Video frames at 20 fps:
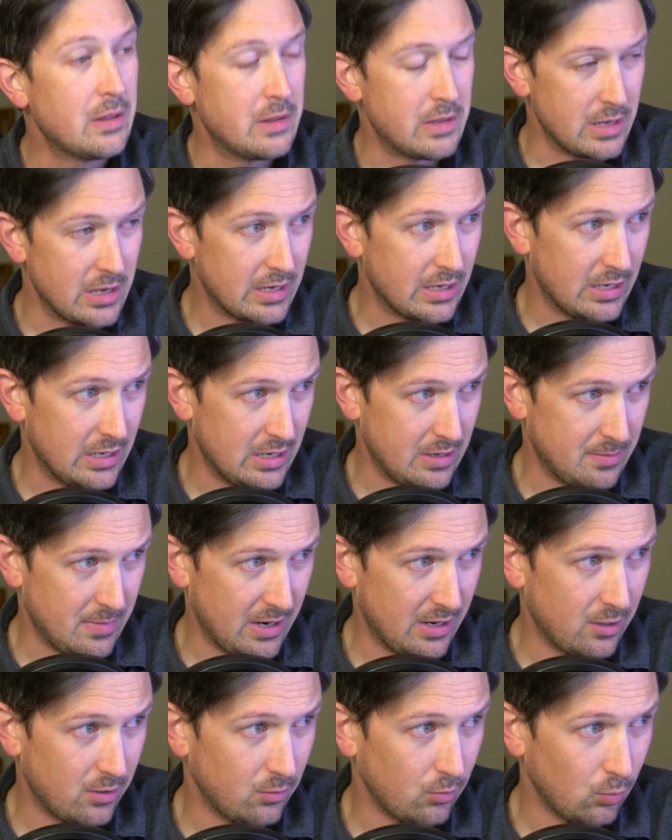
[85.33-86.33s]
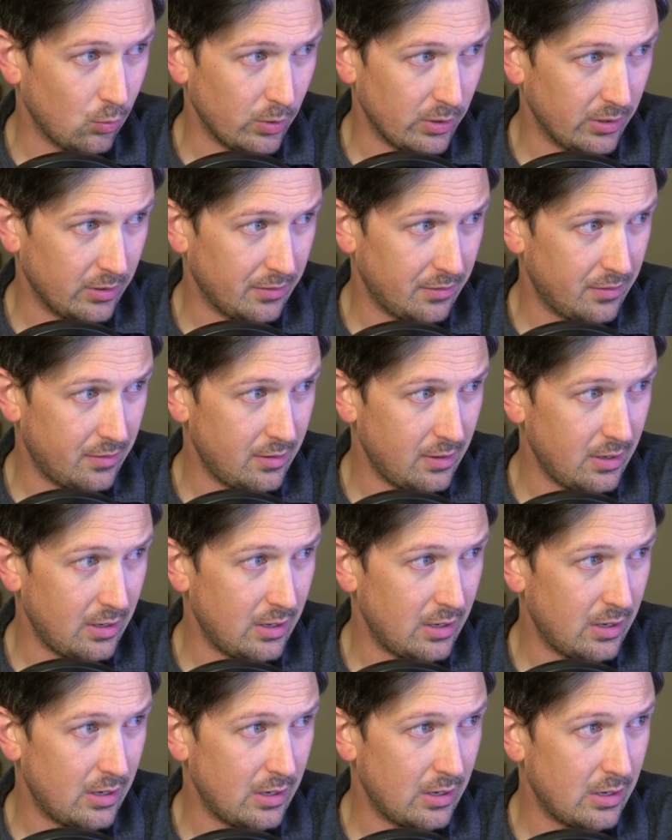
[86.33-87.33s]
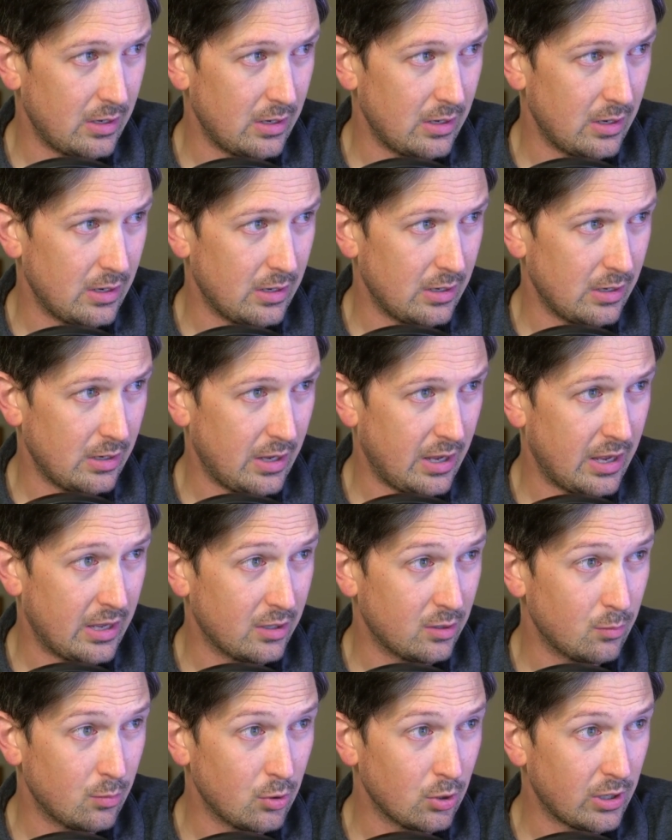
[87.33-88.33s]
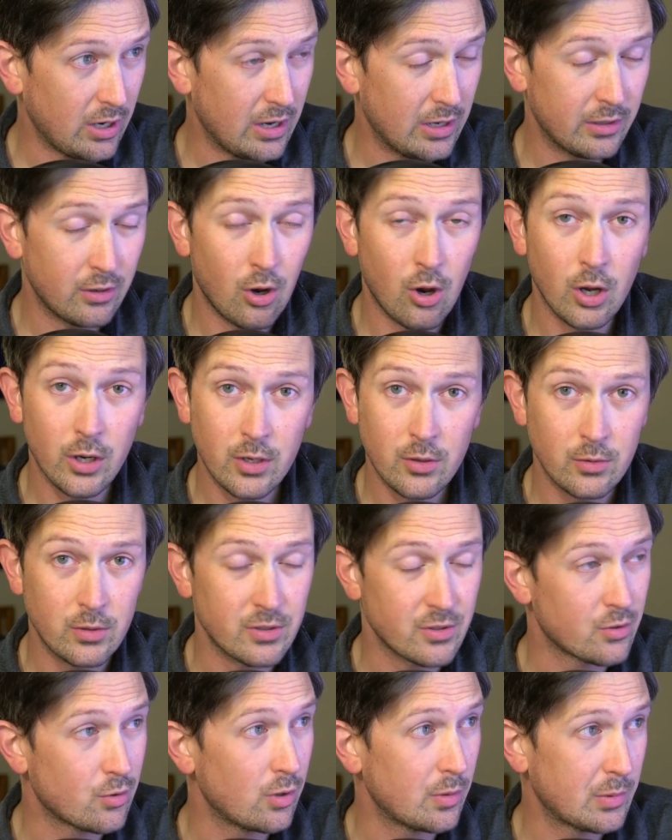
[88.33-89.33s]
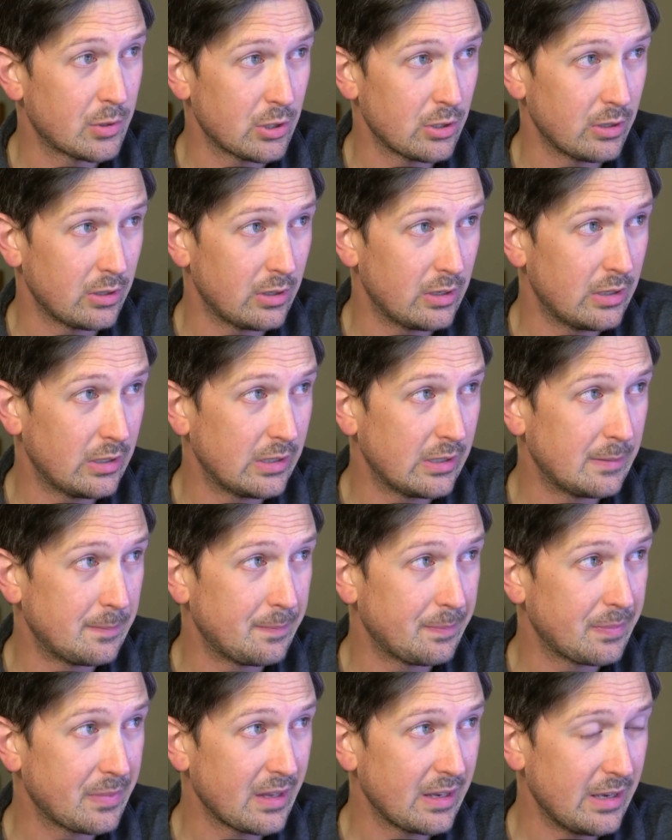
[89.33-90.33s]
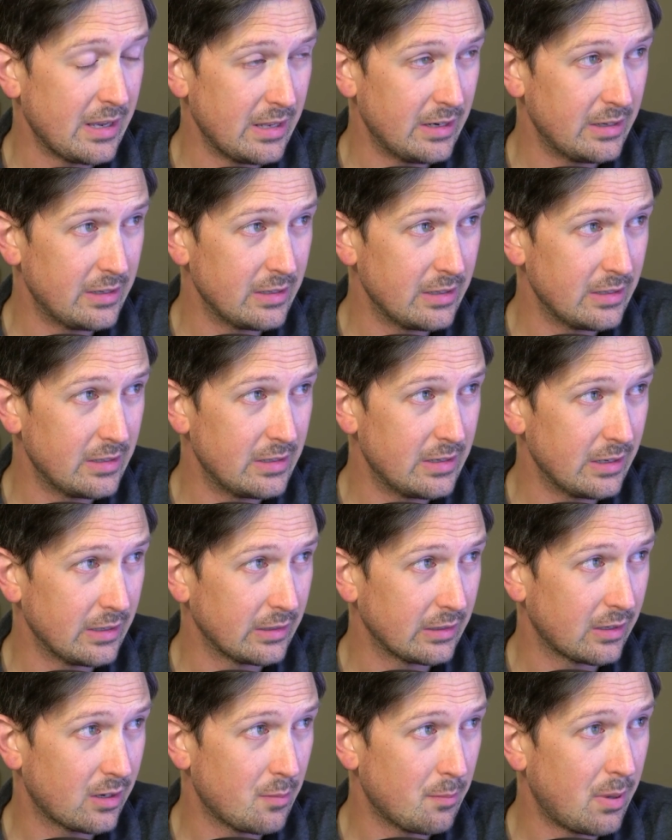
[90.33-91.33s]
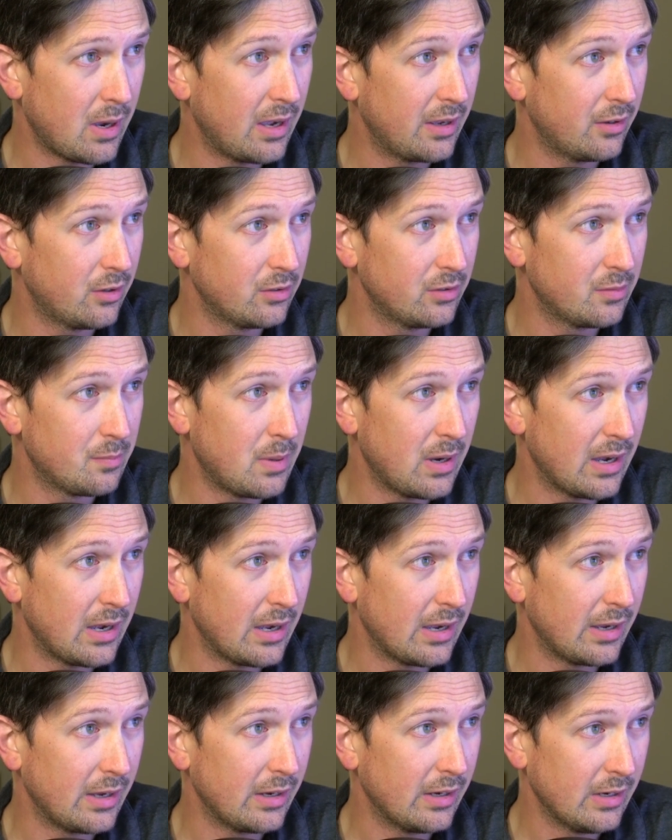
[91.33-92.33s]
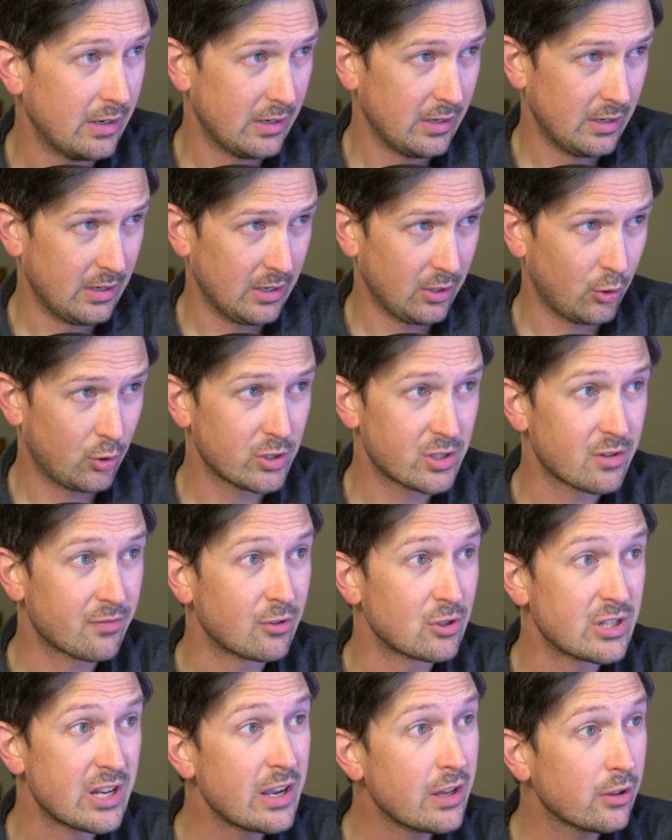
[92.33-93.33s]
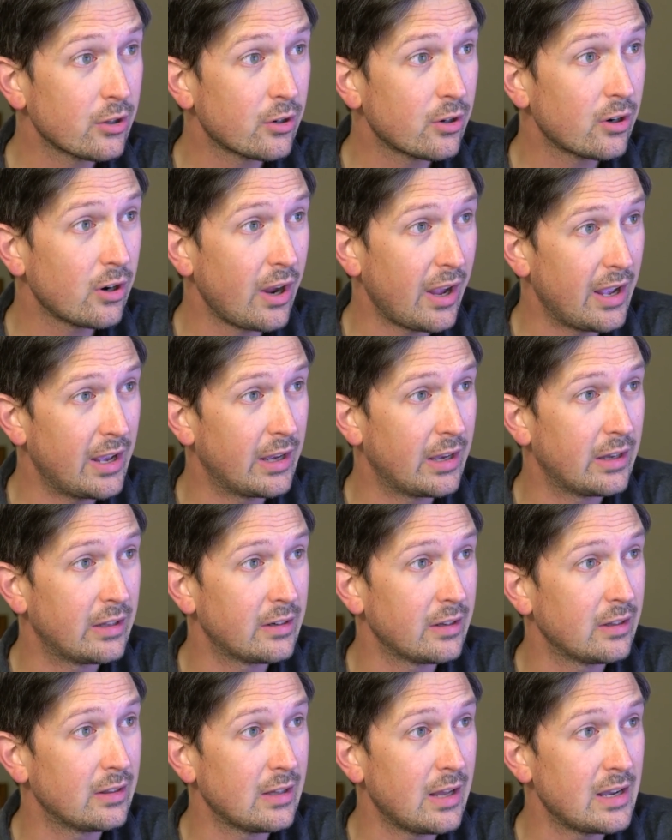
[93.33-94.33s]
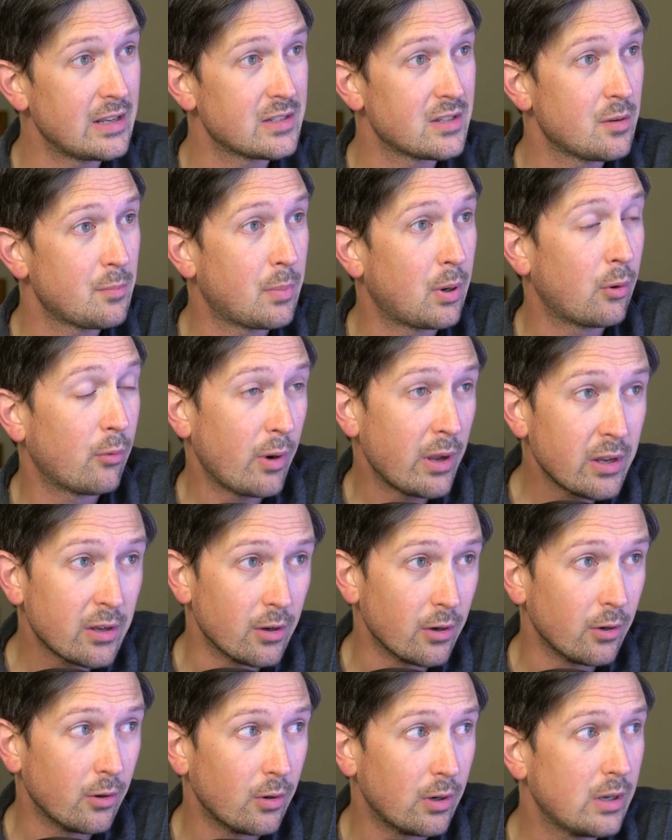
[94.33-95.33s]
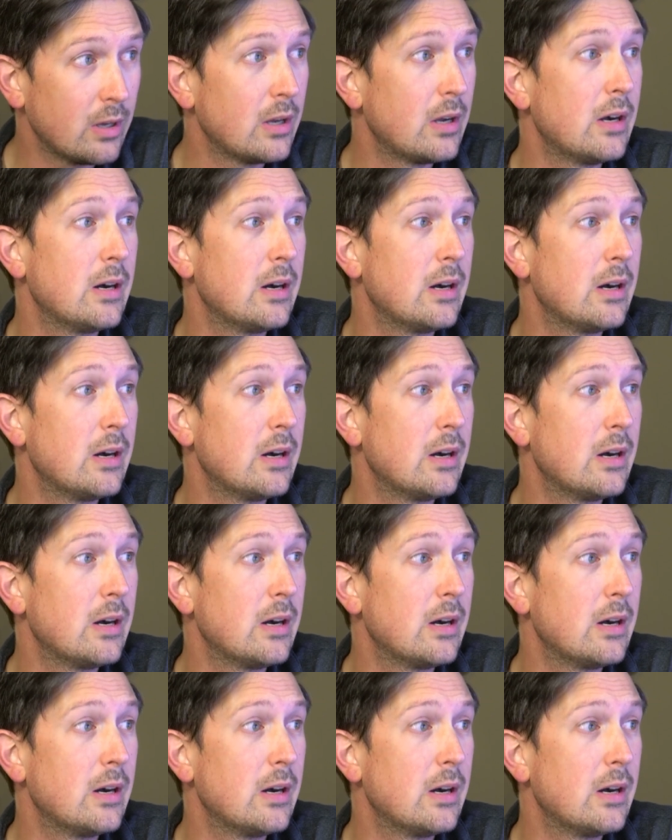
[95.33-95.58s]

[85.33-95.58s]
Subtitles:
They came out with a handbook on audio description, edited and compiled by Christopher Taylor and Eliza Perego,